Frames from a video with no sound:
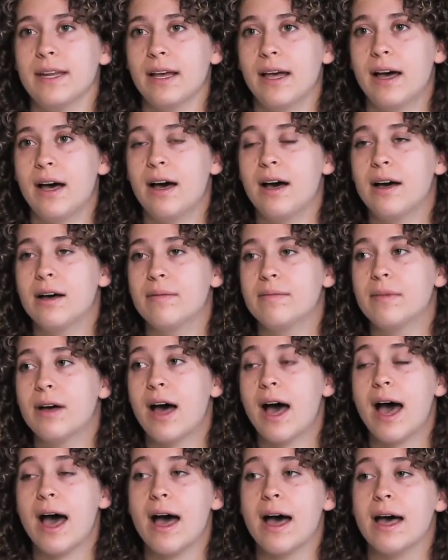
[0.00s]

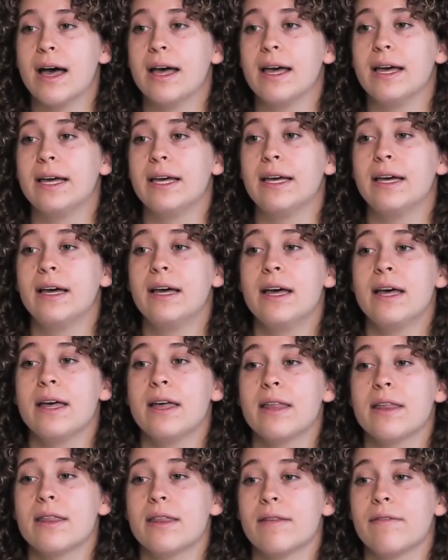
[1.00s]
Um, I,
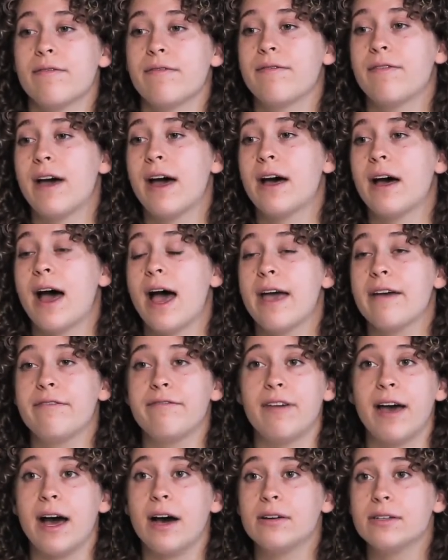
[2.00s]
fa- I
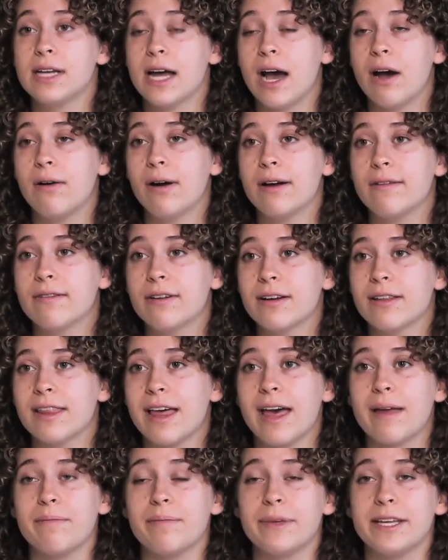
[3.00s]
found, however,
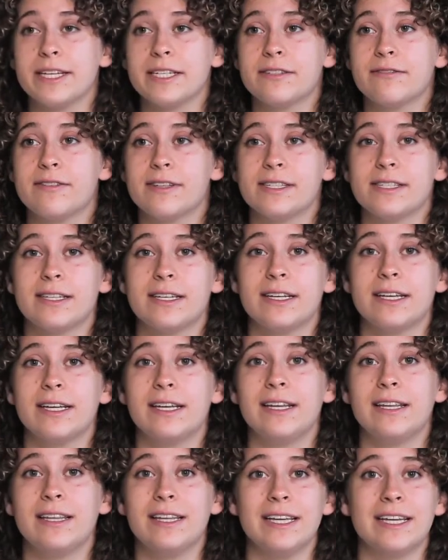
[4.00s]
that bees
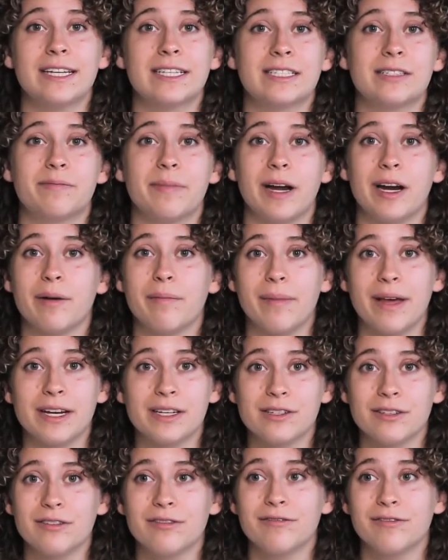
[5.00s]
visited the
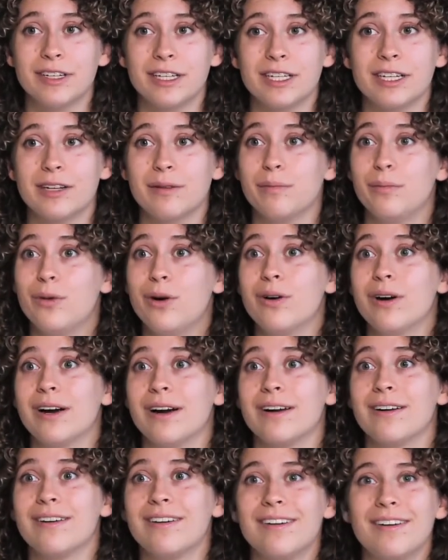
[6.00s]
experimental feeder
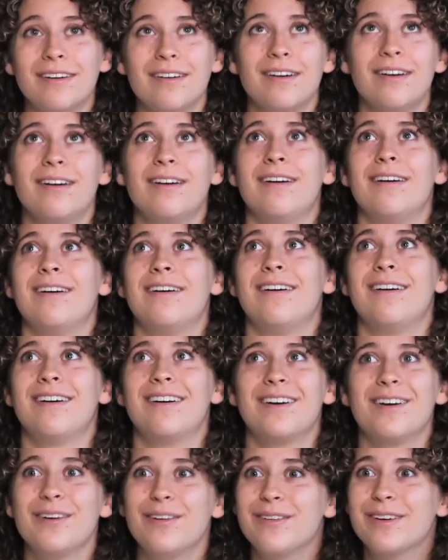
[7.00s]
more.
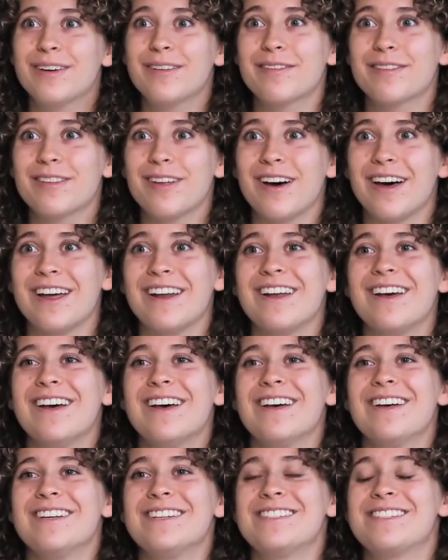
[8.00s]
Who would have thought?
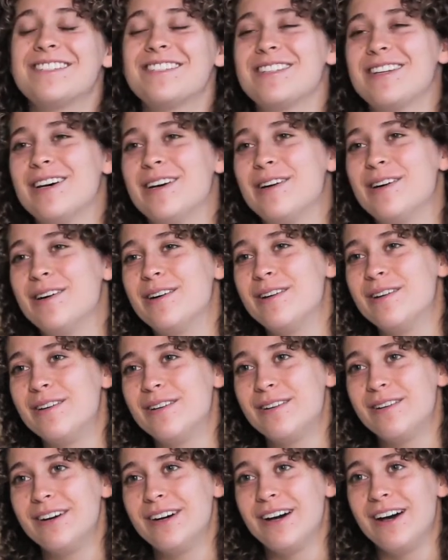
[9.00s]

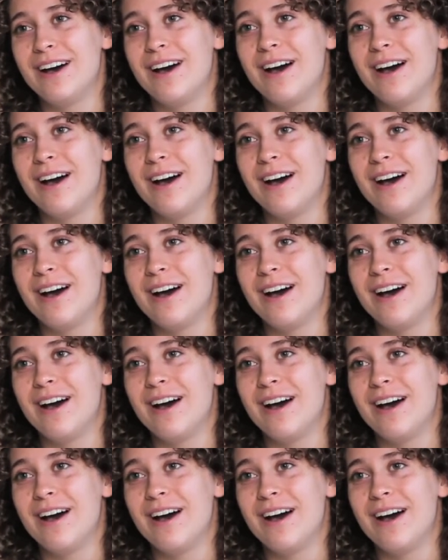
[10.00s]
So,